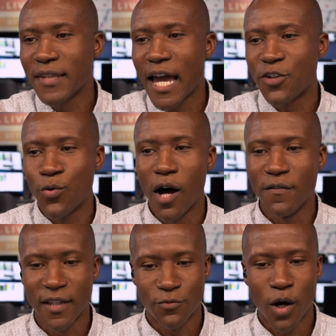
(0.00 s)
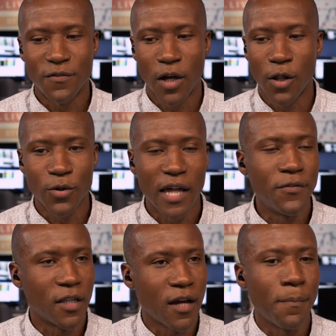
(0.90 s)
that $12
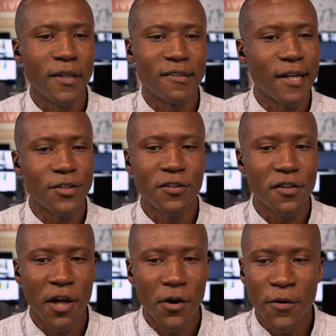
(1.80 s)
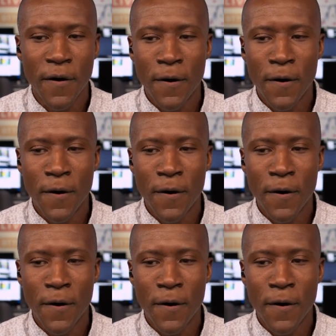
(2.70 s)
level a couple of sessions ago.